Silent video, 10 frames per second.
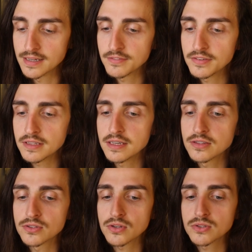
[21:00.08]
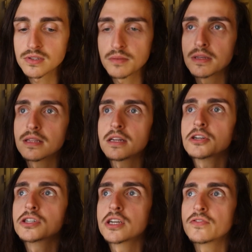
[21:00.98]
and I feel like there's also something that
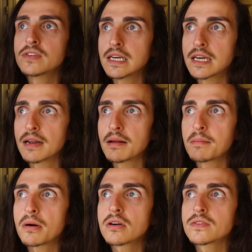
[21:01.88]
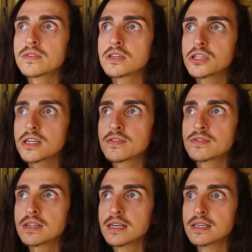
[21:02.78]
is shifting, and and part of this
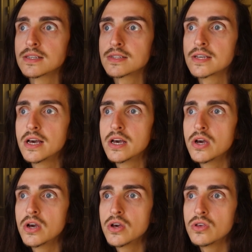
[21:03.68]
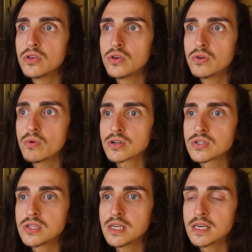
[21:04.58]
shift is you are
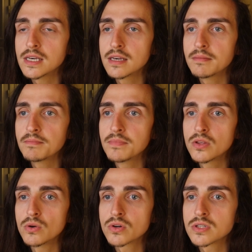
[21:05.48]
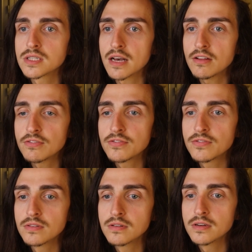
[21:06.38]
seeing
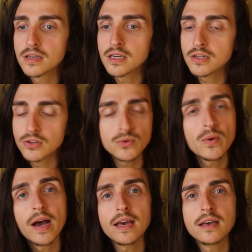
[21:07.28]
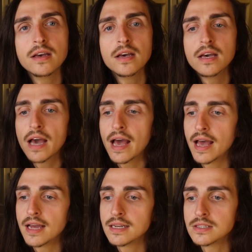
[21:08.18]
yourself in a new way,
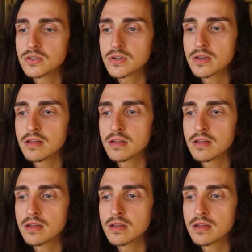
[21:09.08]
and